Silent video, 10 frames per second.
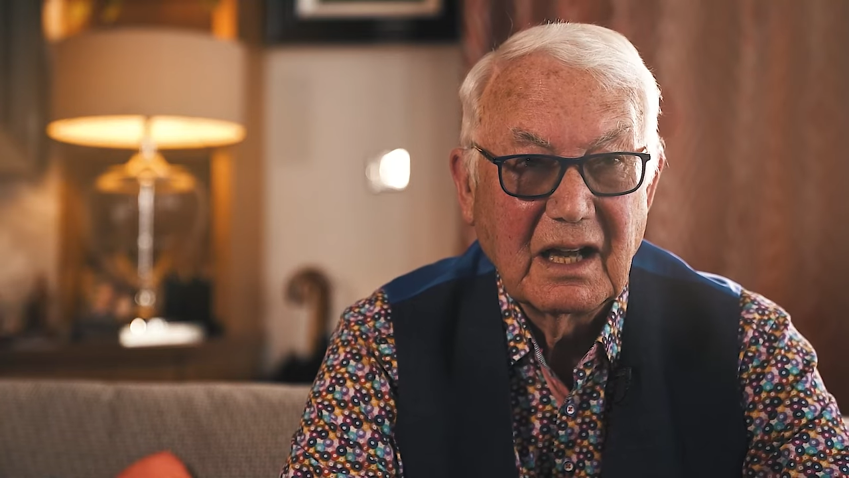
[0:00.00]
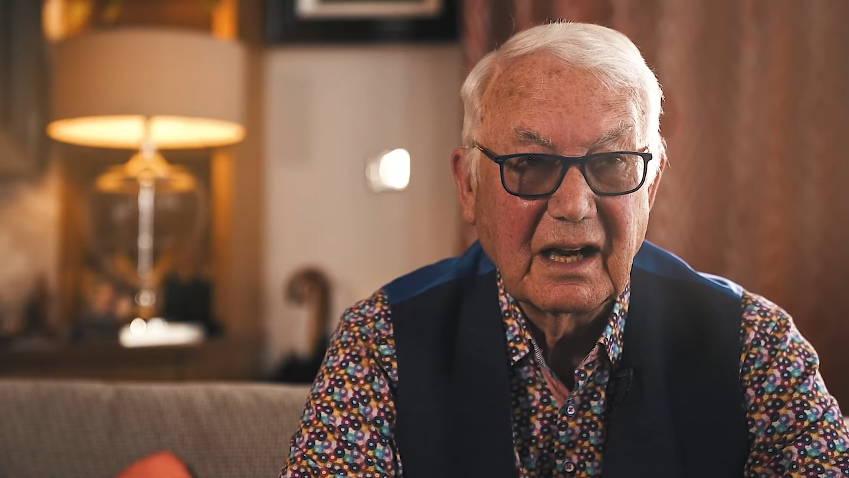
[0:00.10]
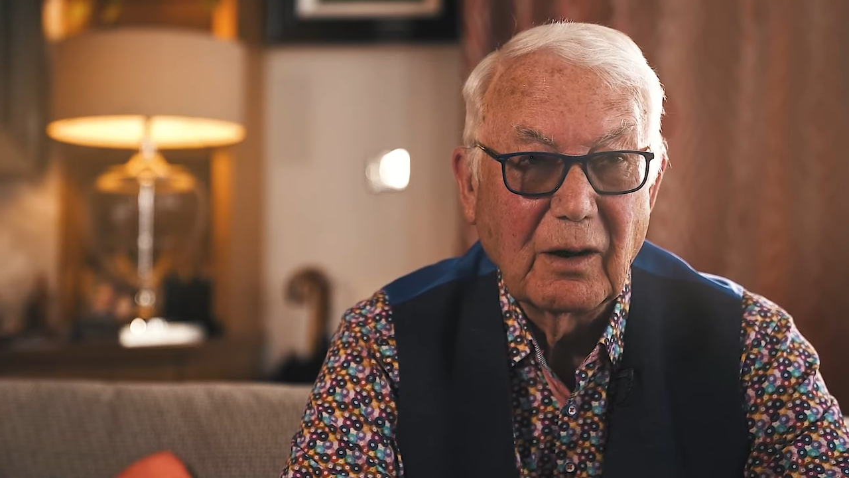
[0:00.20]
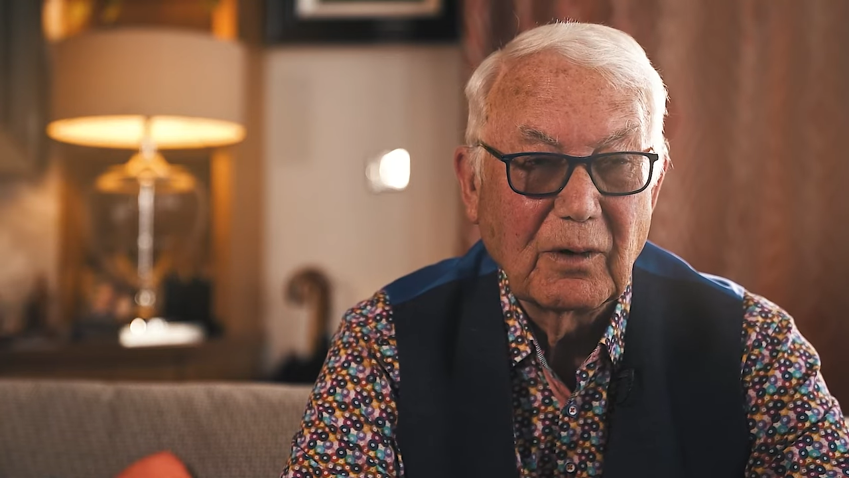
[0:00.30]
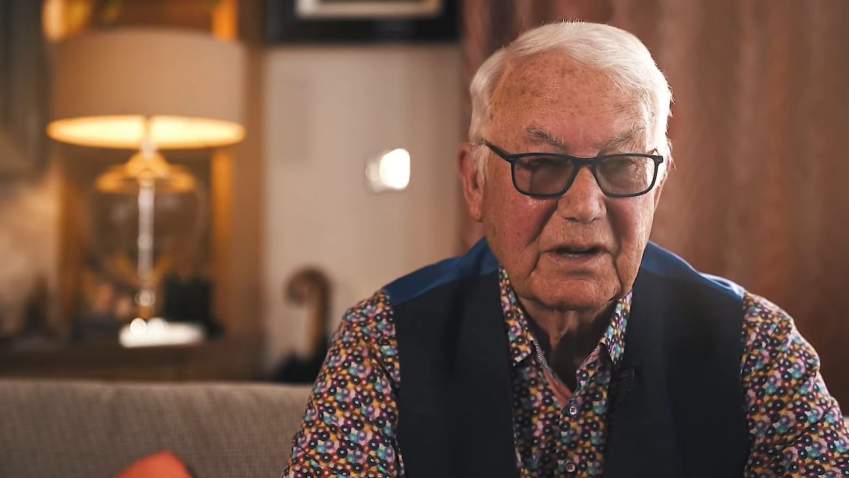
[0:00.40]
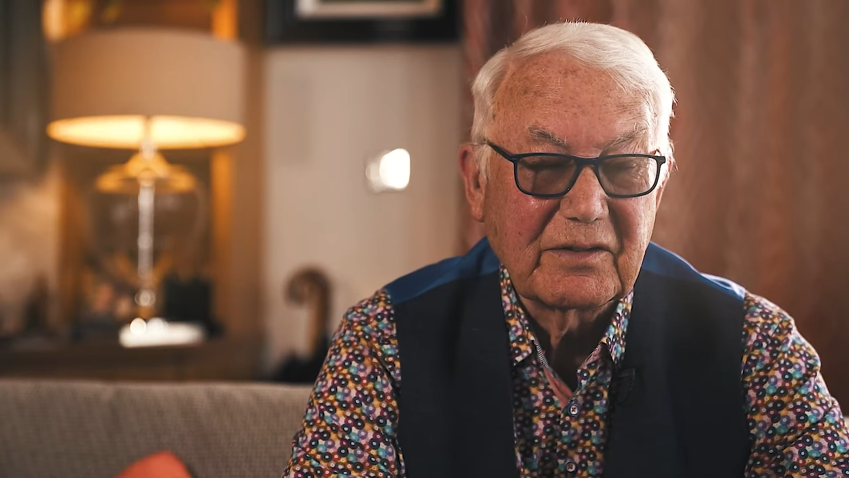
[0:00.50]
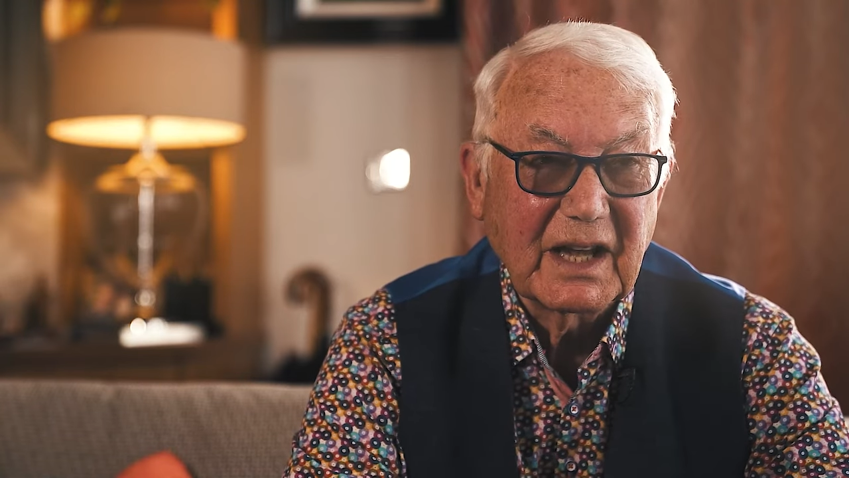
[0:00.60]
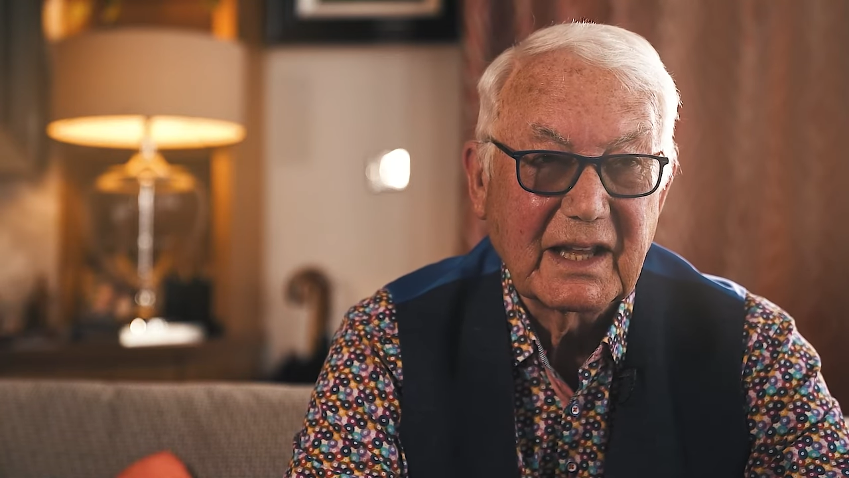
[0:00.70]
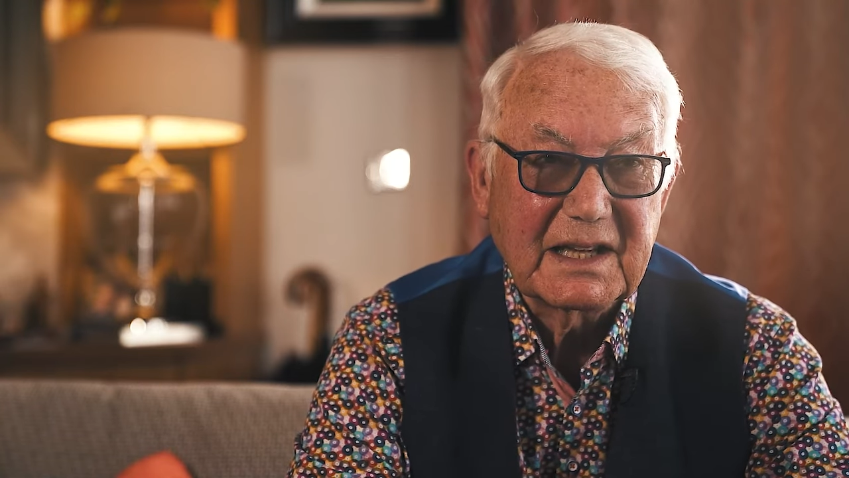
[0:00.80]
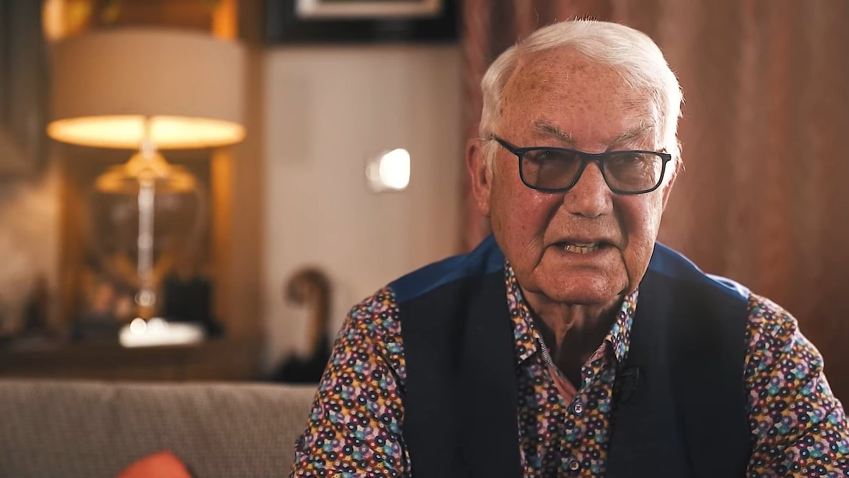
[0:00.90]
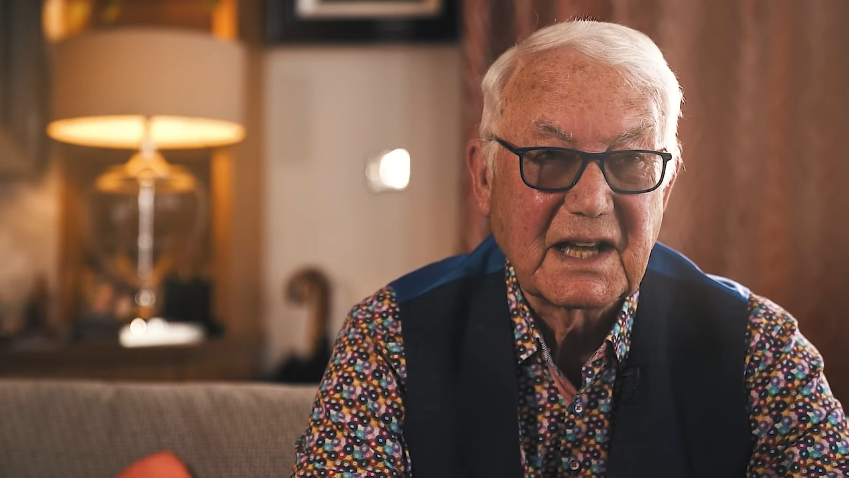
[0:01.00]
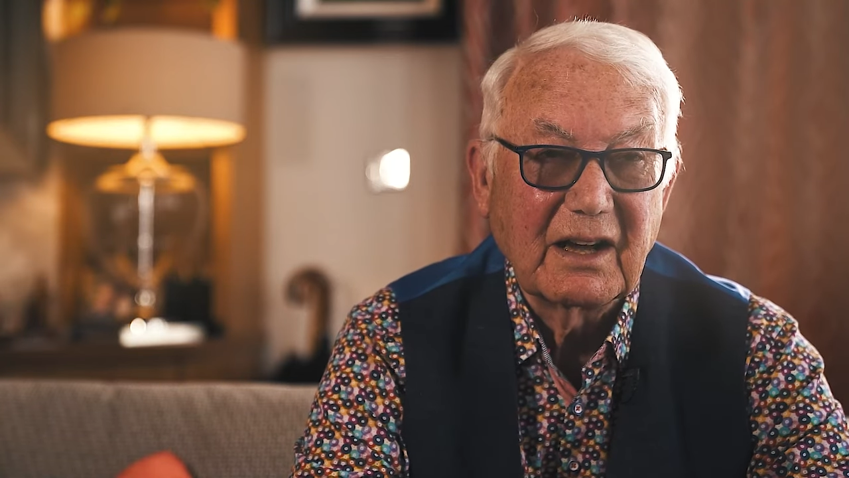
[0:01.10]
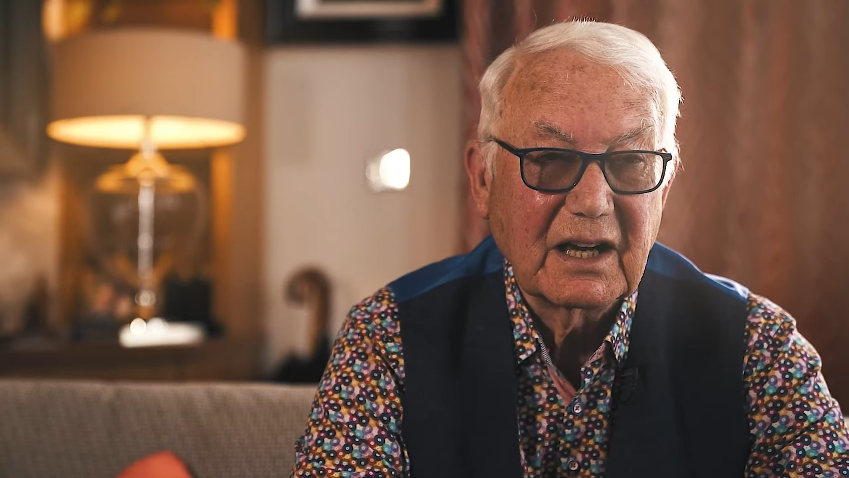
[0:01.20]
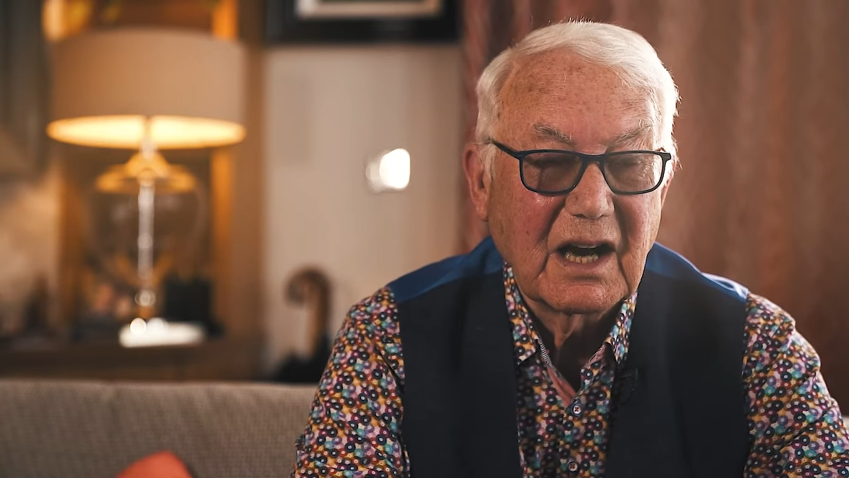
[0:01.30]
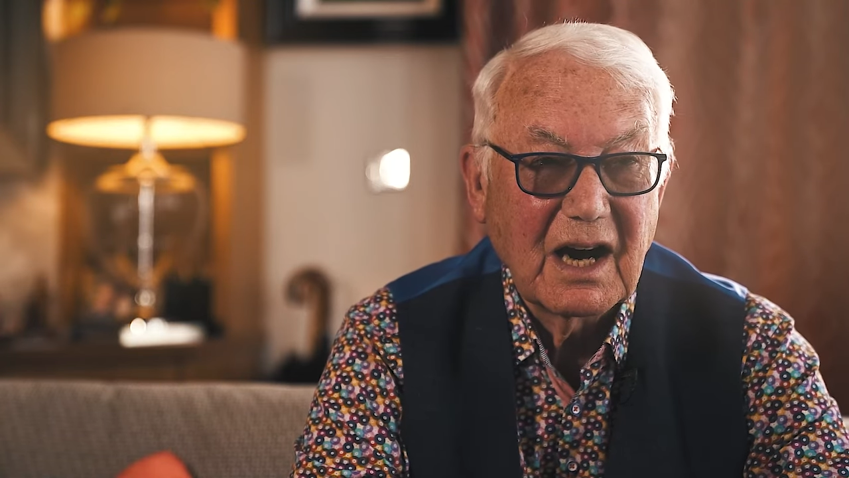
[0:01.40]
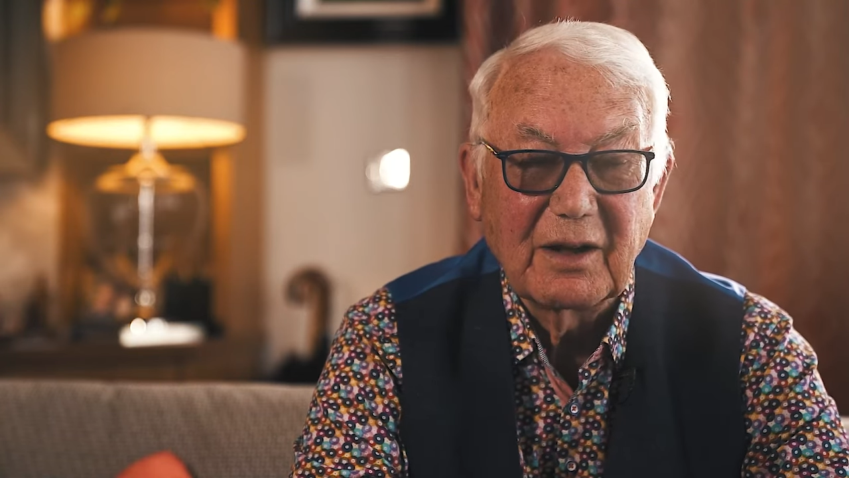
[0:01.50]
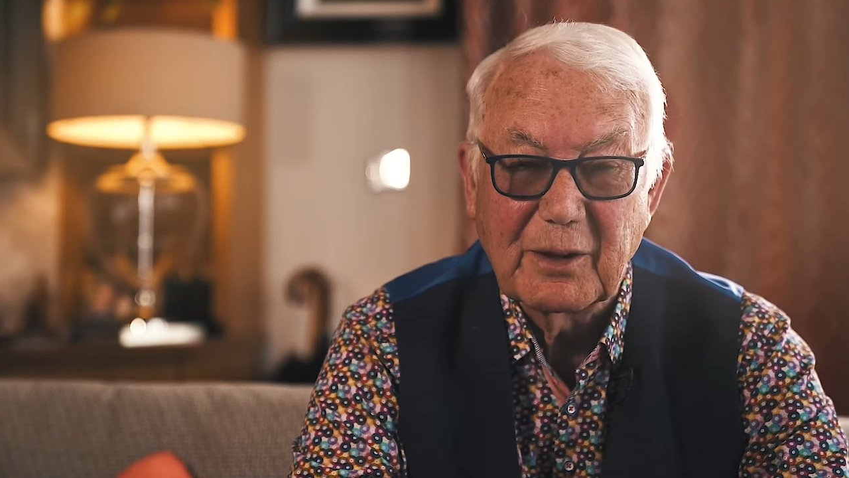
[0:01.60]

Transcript: Now, one of the things that a car,